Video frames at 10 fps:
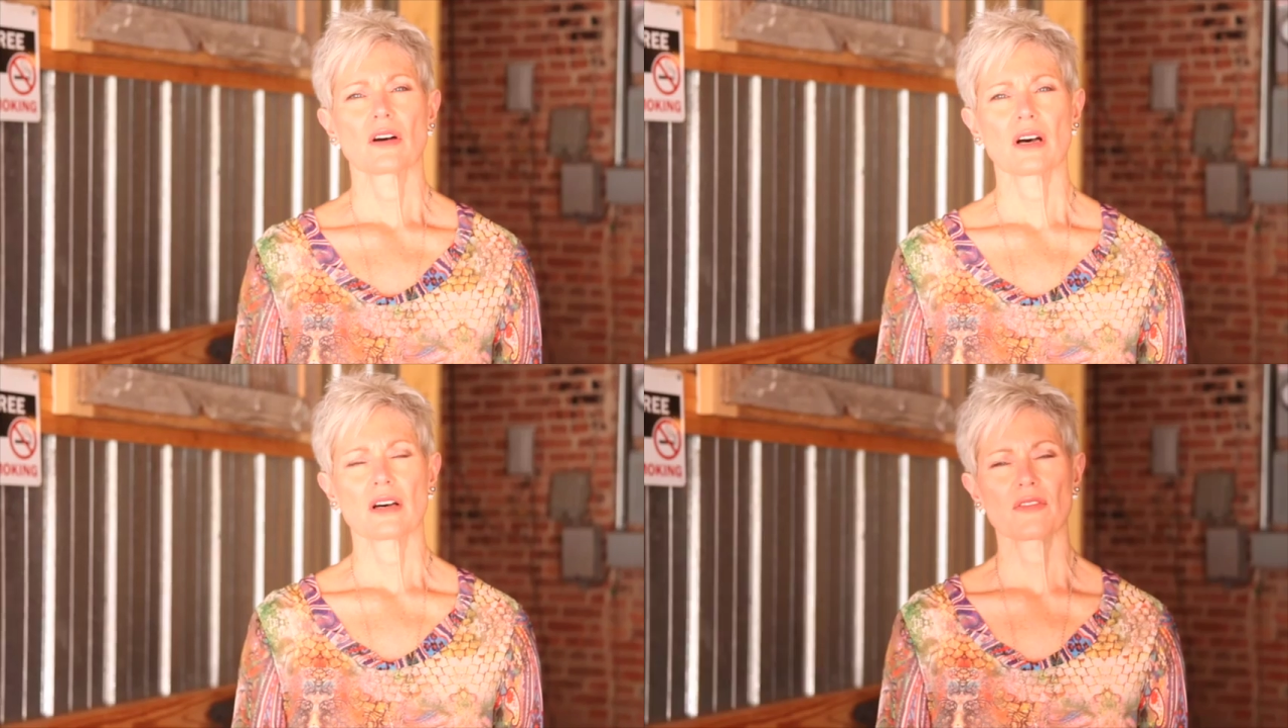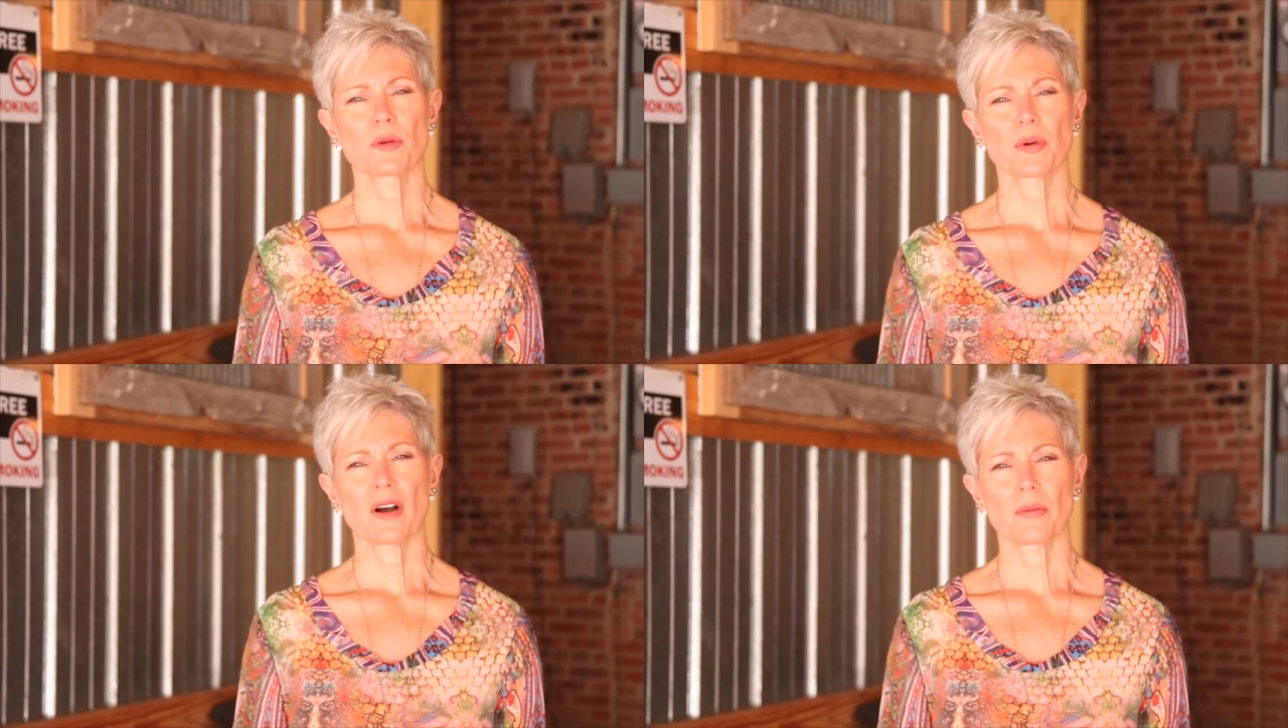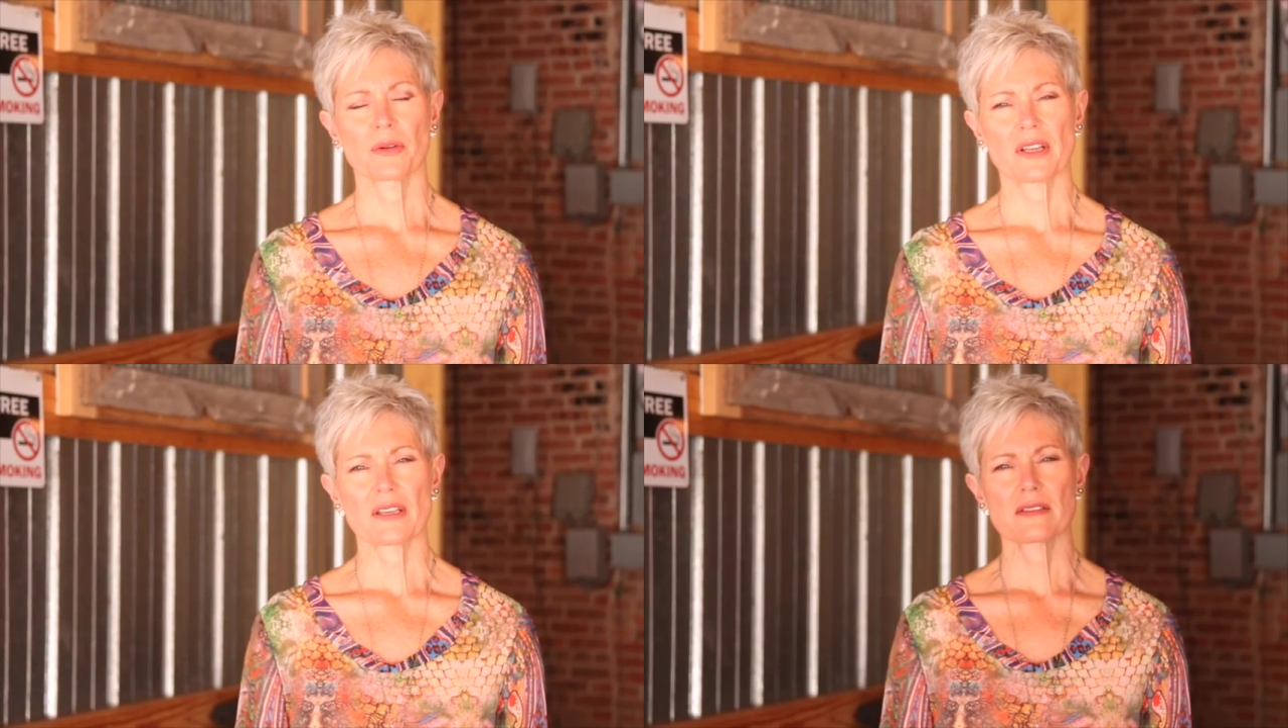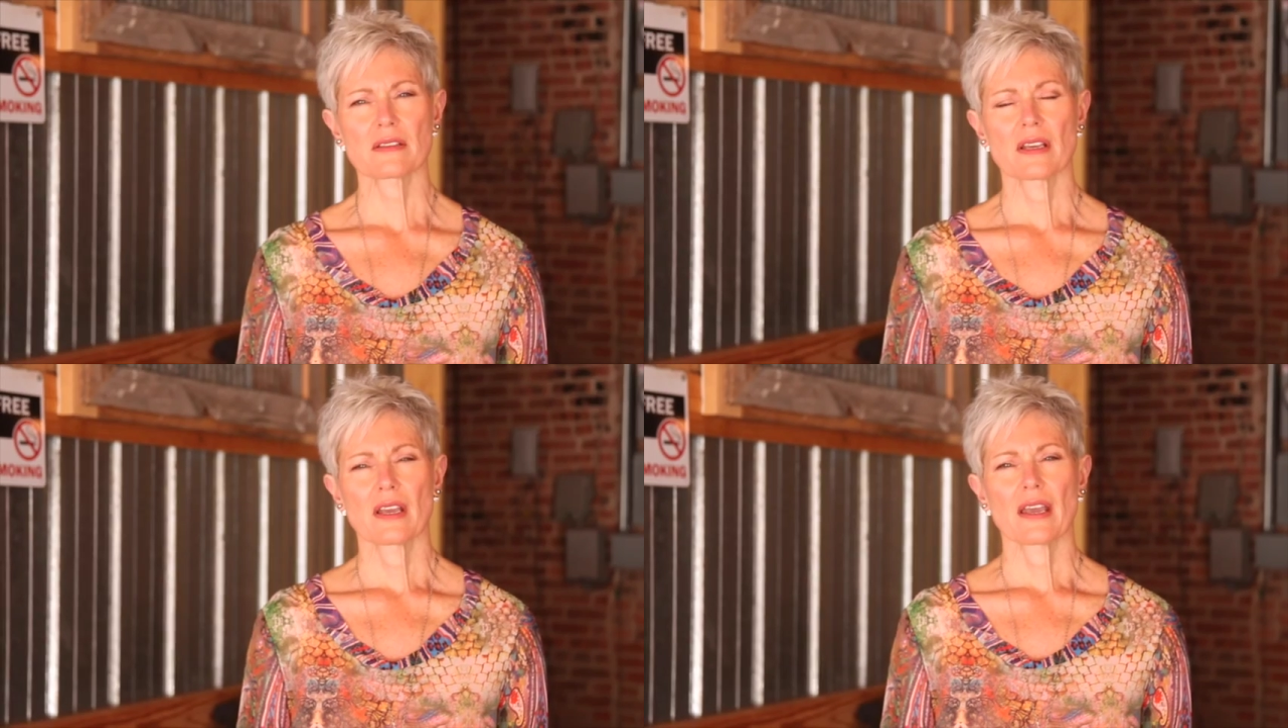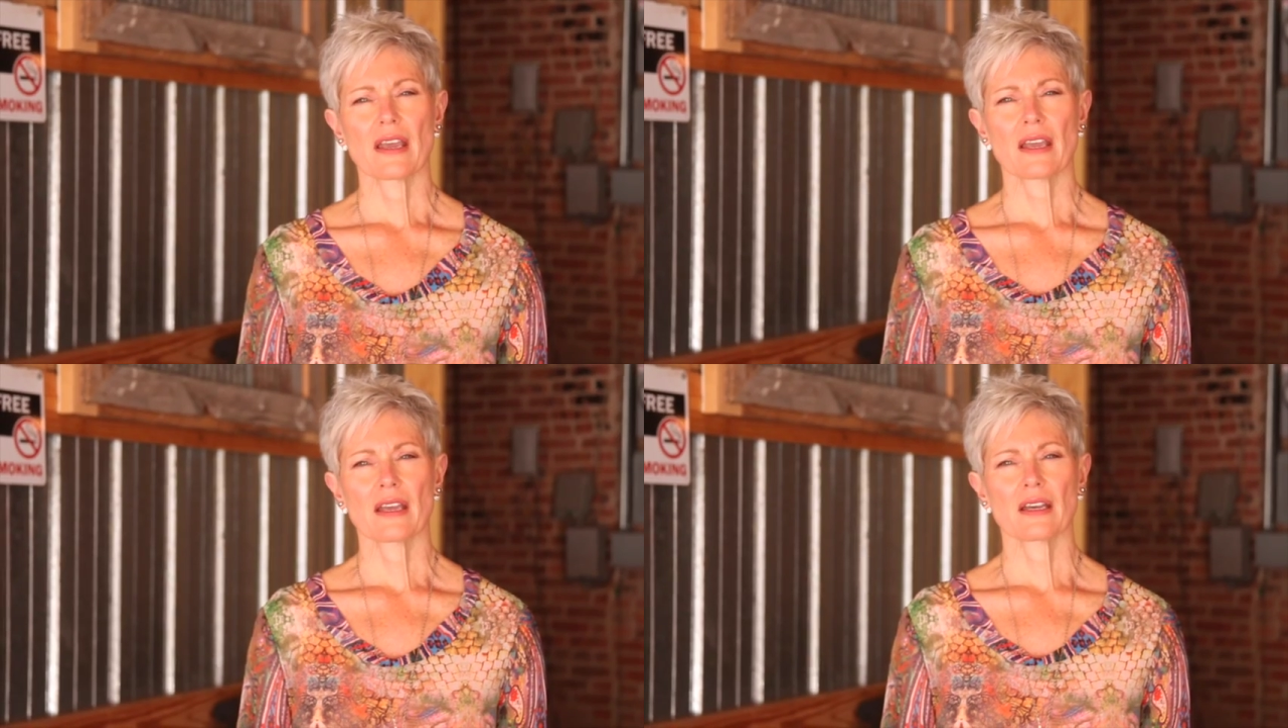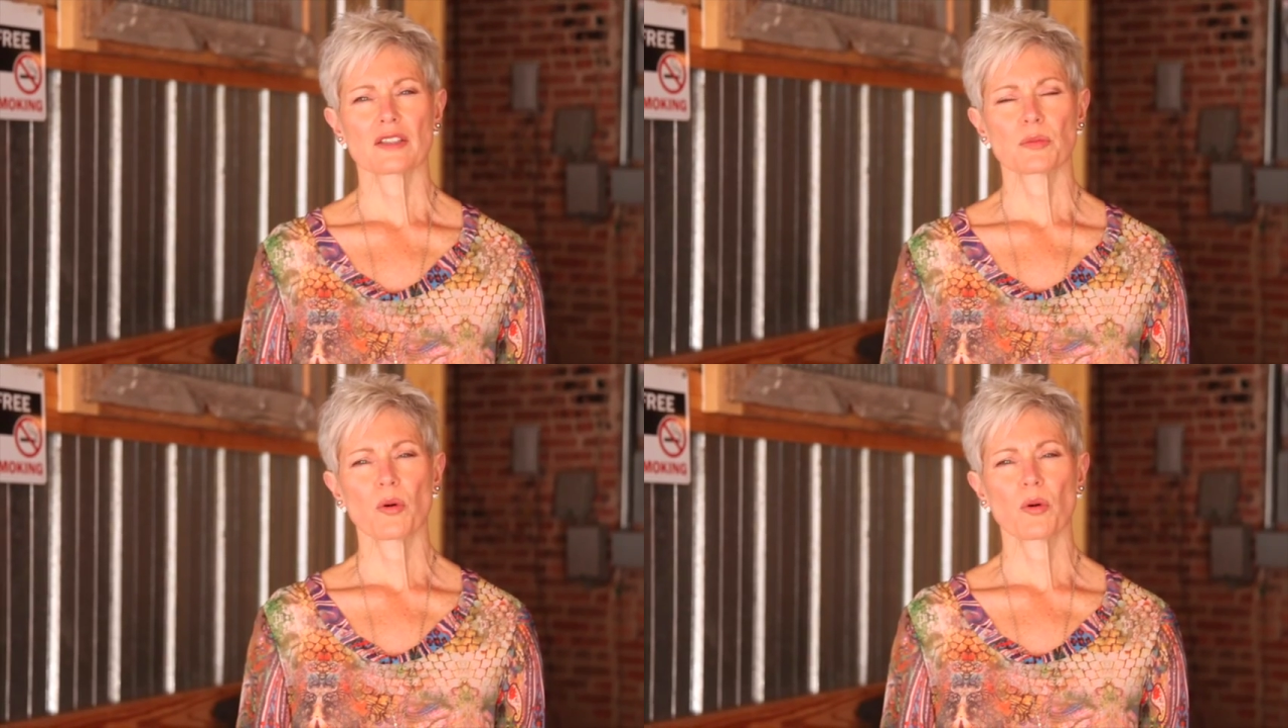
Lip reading: of the properties and to